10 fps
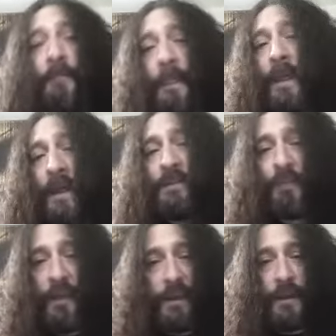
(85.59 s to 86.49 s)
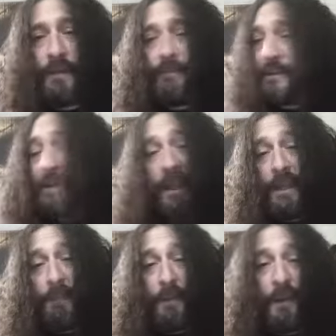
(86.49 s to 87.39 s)
That's pretty good. Just got to
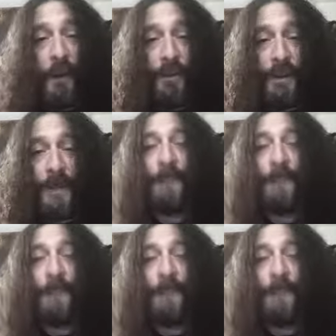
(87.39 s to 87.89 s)
keep it going.